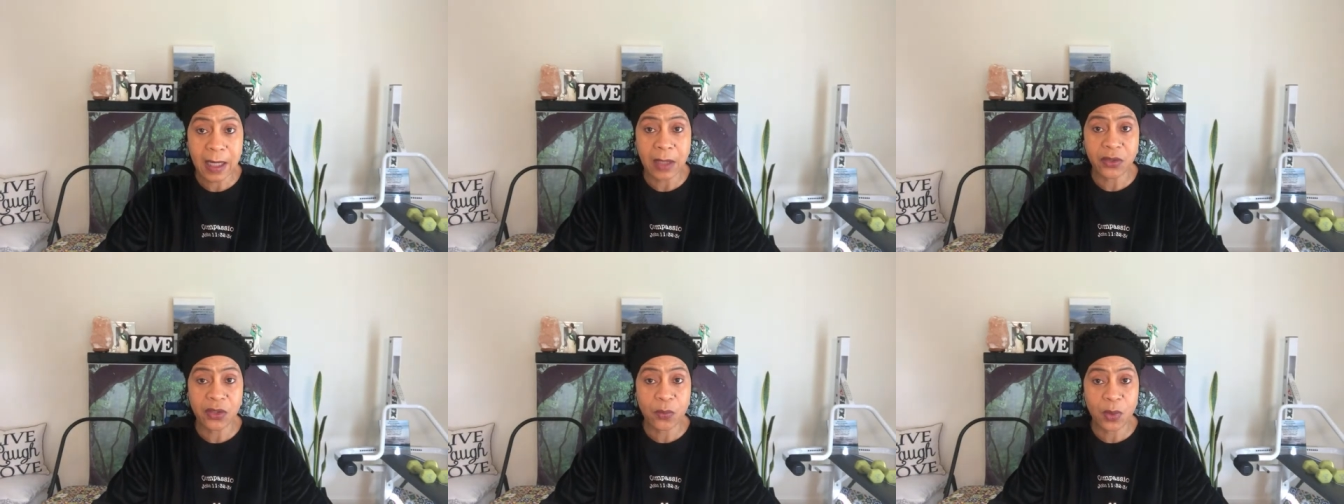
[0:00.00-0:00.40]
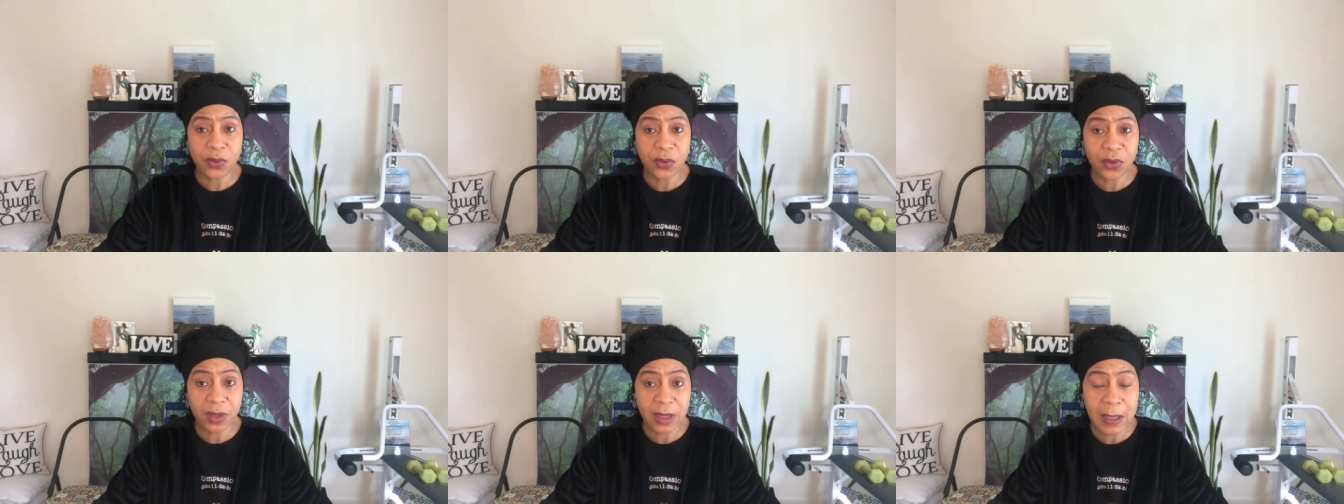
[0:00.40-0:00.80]
I just want
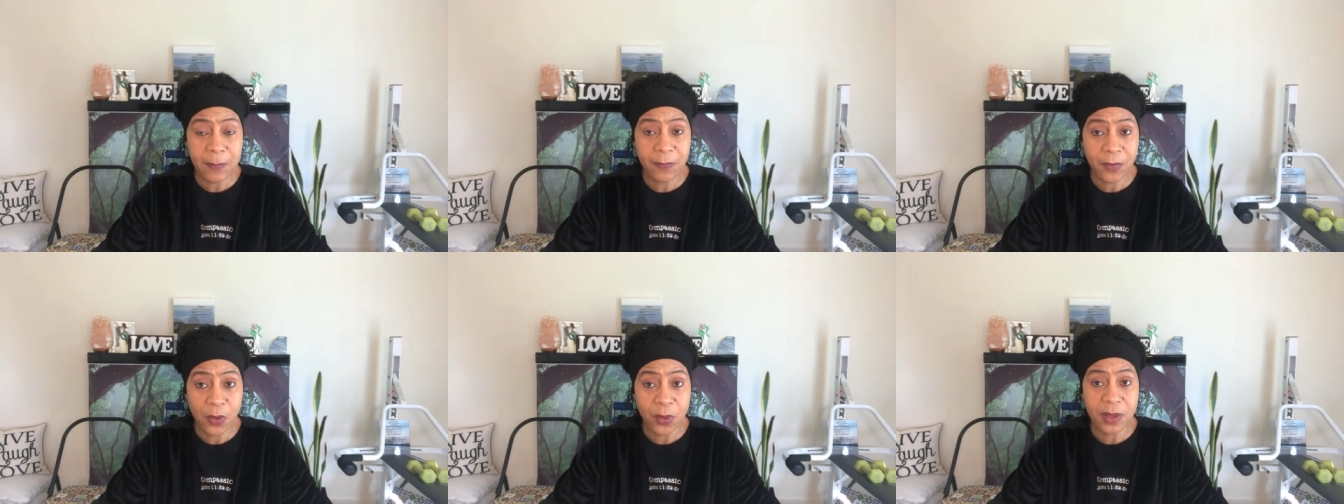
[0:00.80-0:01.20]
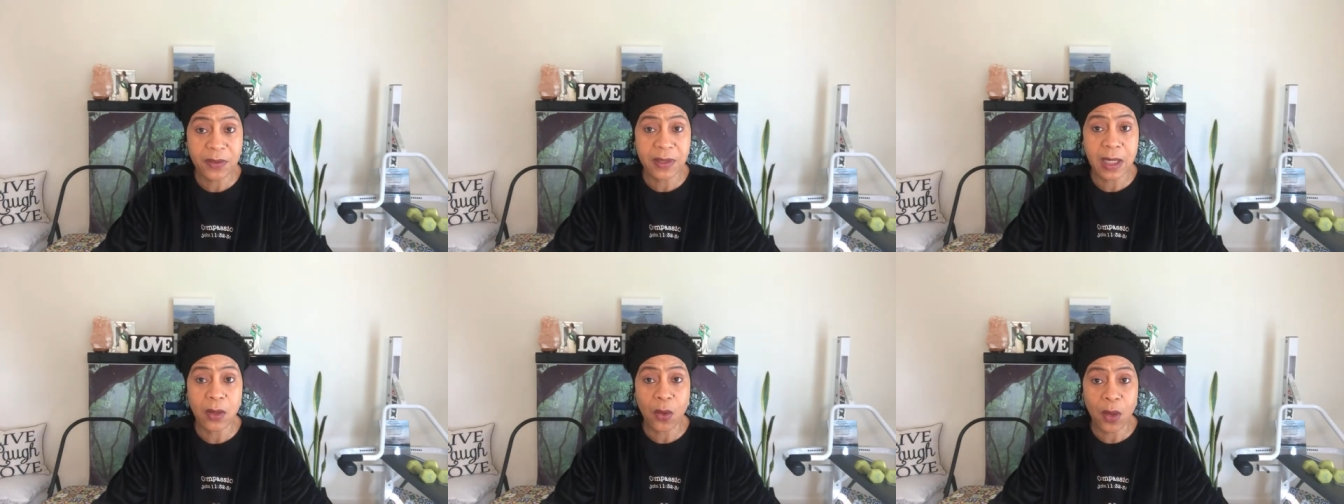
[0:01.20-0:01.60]
you to keep
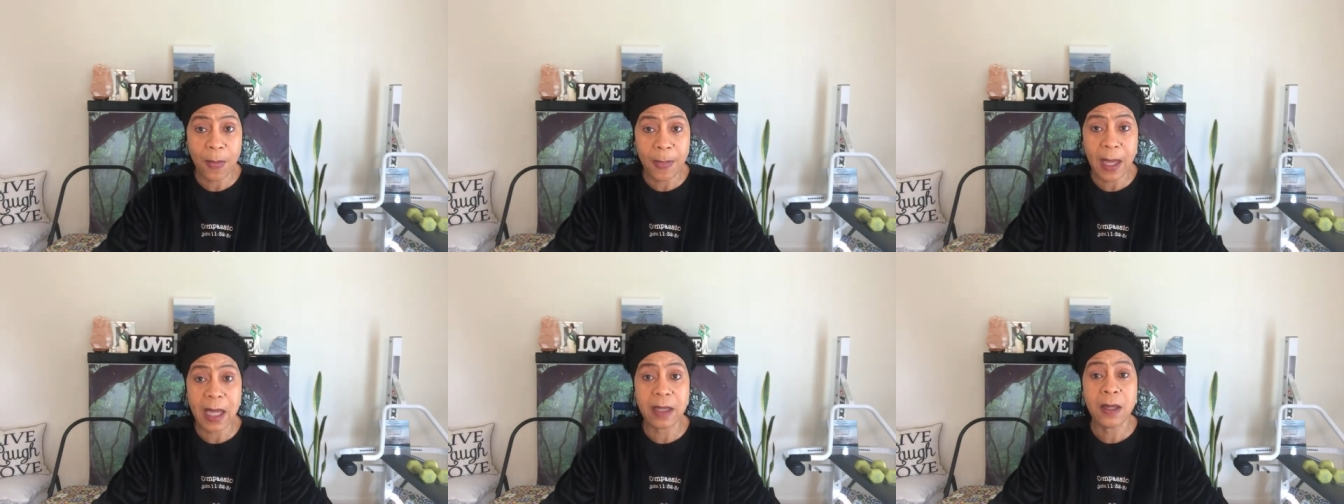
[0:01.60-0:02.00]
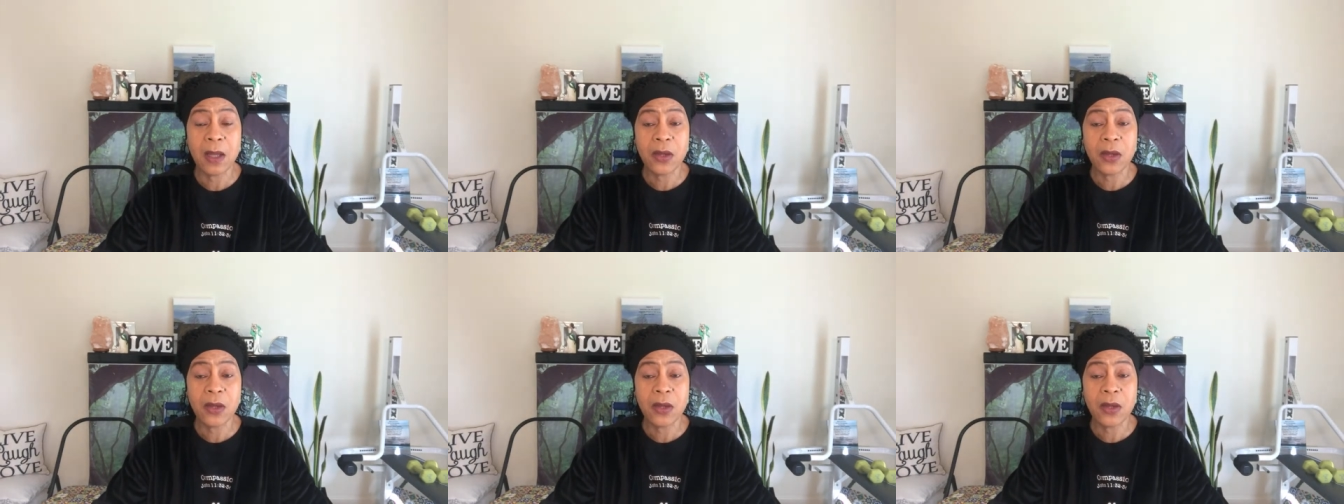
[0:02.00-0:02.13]
focusing on that.